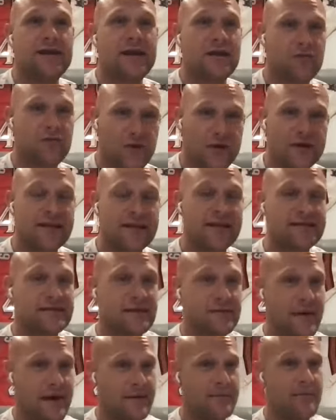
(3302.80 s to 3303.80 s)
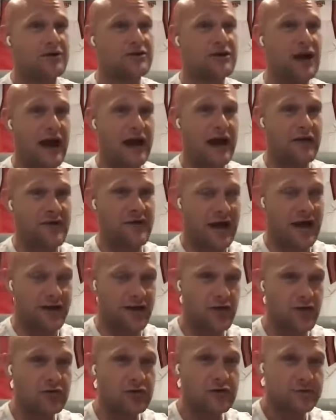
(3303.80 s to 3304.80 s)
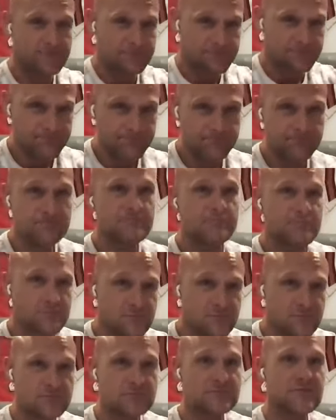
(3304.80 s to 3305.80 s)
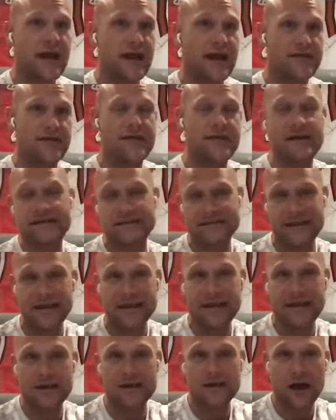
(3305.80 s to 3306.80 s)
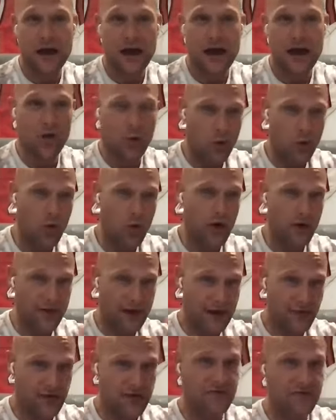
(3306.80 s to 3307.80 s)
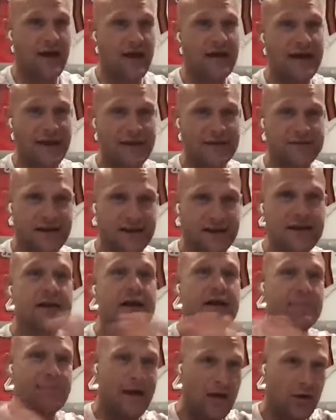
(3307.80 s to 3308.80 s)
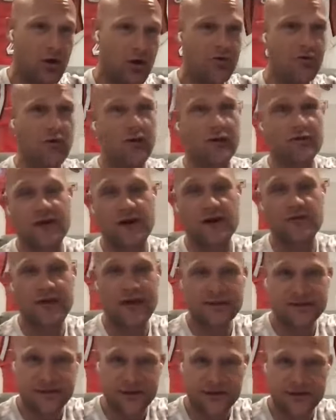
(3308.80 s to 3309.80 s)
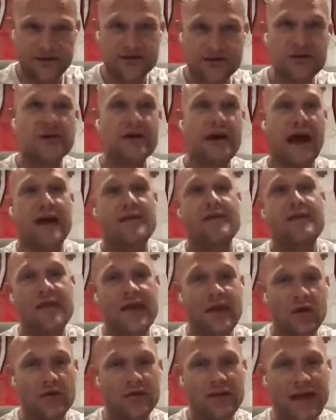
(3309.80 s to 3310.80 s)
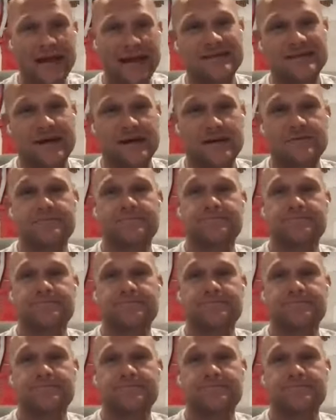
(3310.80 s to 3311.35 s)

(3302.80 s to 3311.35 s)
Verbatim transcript: they release them at a much higher value and then they sell it uh, or they refinance it, pay off all of their investors, and then they own the asset.